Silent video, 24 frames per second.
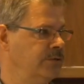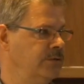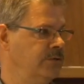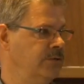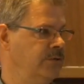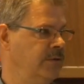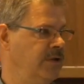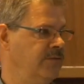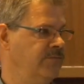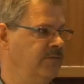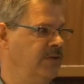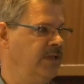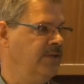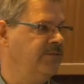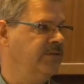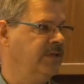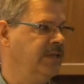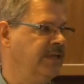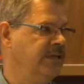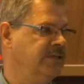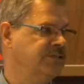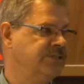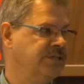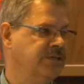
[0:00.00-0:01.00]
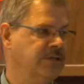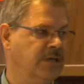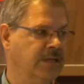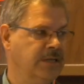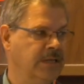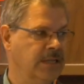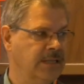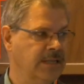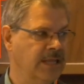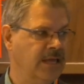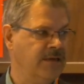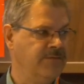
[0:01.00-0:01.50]
You have navigation on
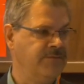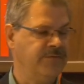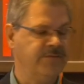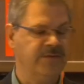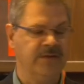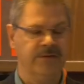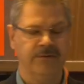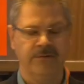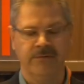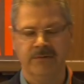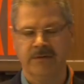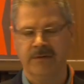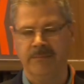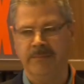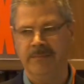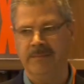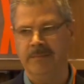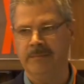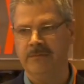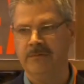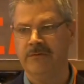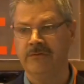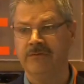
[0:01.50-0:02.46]
the left that you can